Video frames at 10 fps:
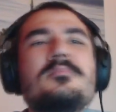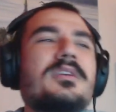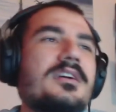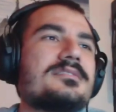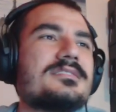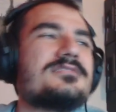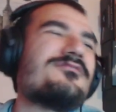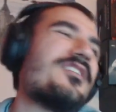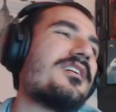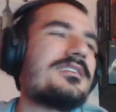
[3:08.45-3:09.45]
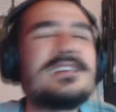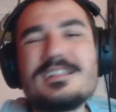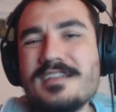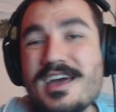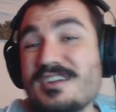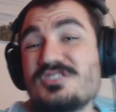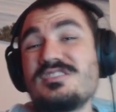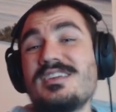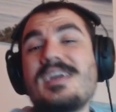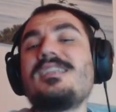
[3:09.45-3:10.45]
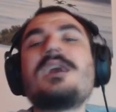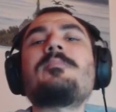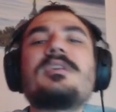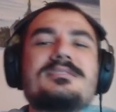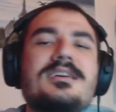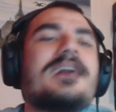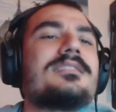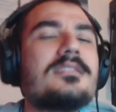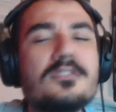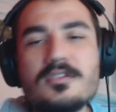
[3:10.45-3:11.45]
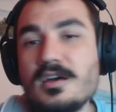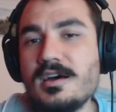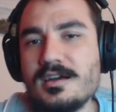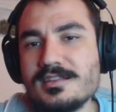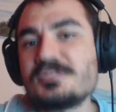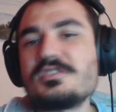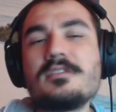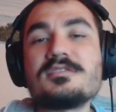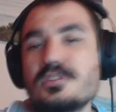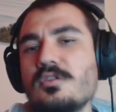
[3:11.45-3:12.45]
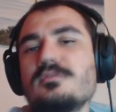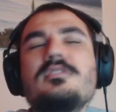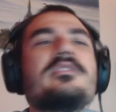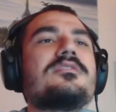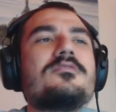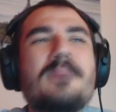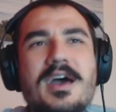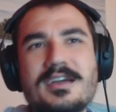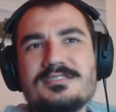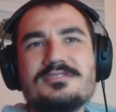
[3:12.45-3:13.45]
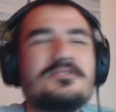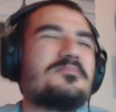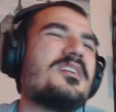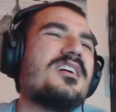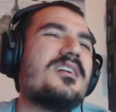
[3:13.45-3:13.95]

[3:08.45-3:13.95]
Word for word: because it's very unlikely to actually get epics and uh, legendaries golden through packs. So you